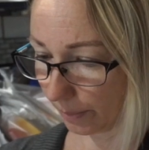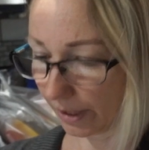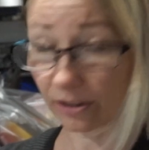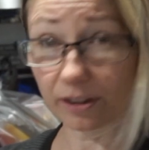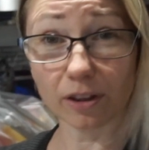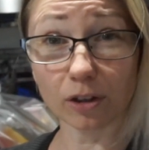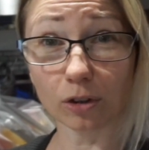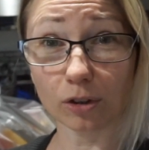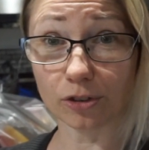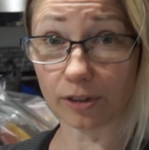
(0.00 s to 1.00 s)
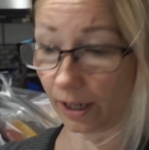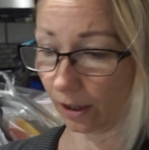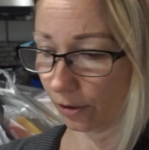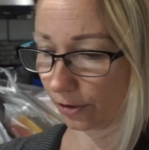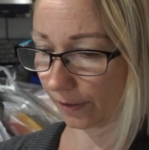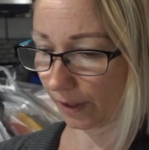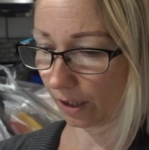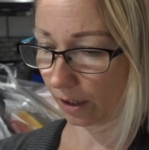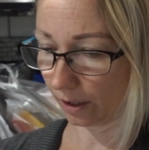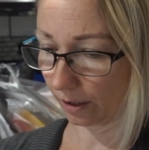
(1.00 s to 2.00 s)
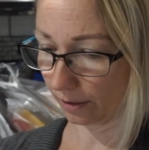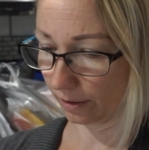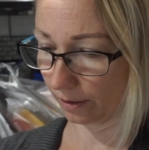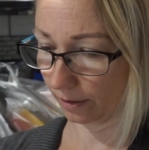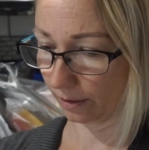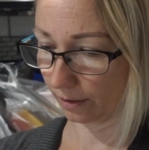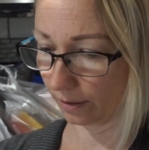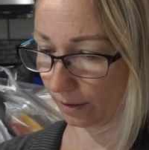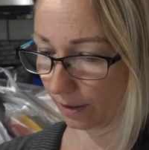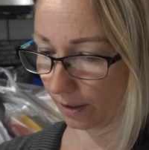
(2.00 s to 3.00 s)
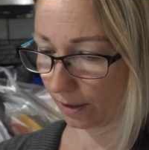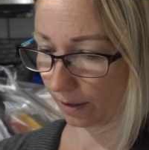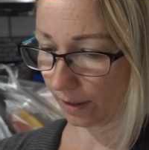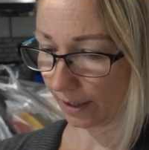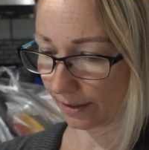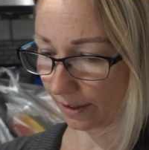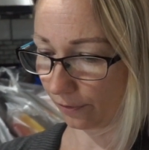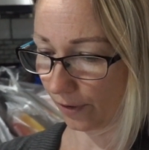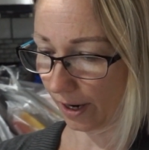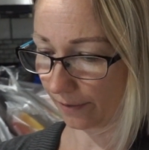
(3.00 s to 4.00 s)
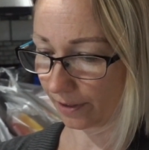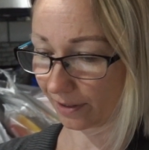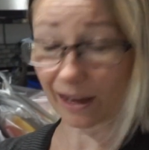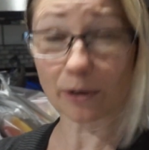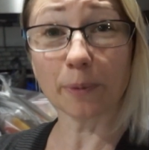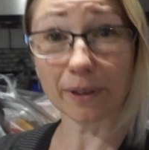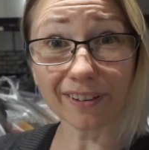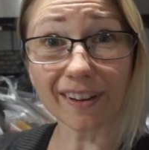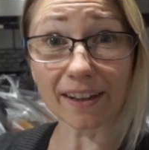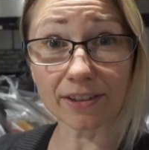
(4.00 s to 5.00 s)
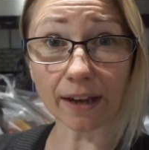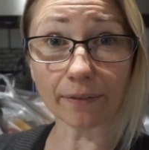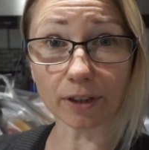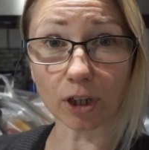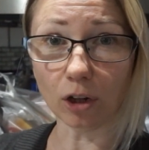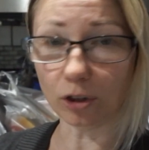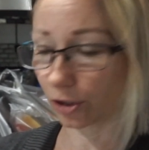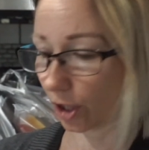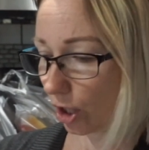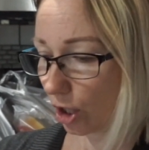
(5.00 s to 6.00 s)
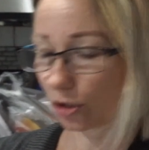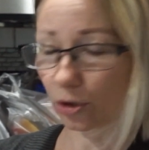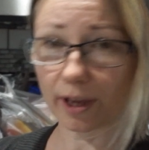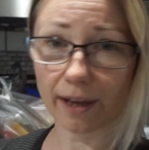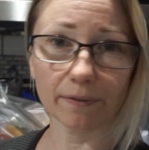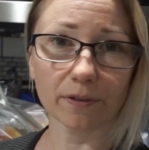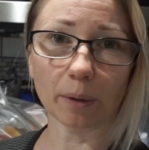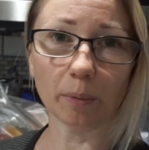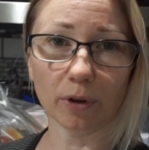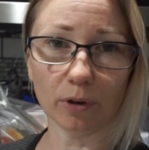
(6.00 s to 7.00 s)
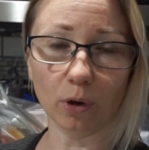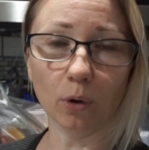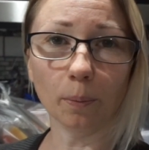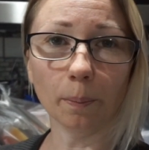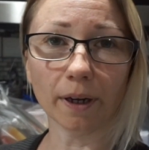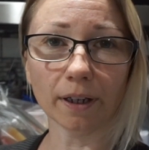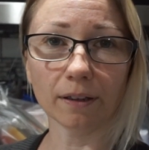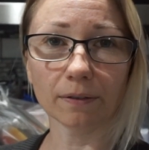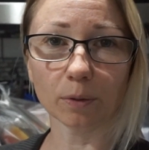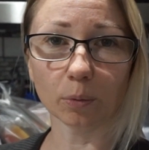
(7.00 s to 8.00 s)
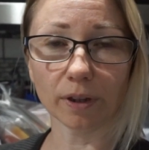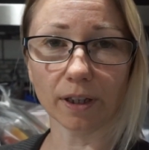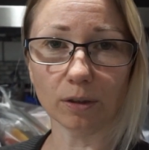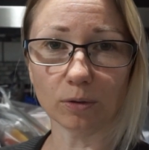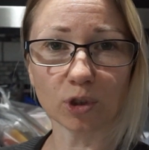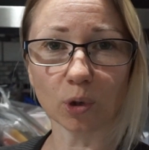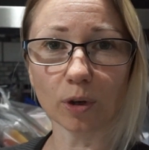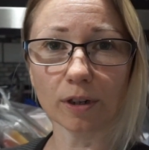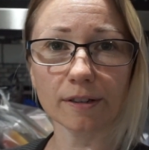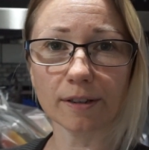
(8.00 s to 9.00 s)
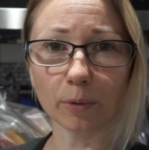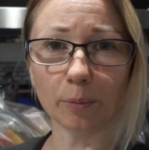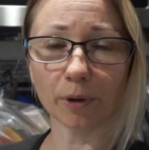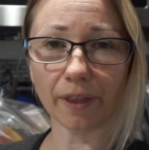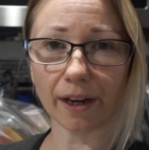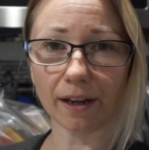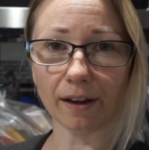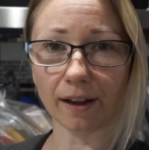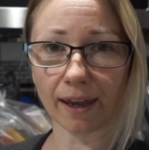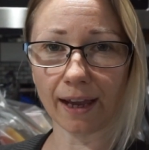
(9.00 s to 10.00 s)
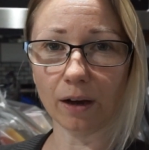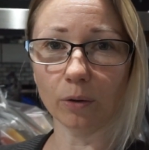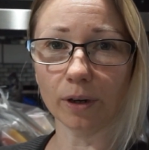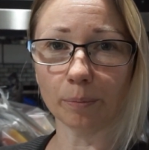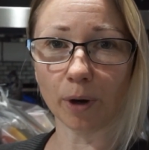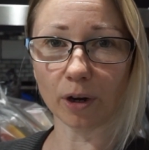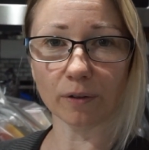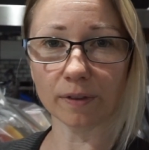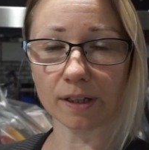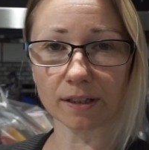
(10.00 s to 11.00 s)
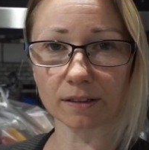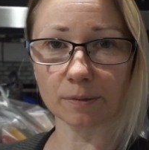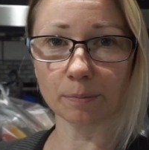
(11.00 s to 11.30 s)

Basically, the girls' nails that they got, that's like $5, $6. That was basically that $7. So they have some of their own money from when they do chores, and we put that in an account, and part of it's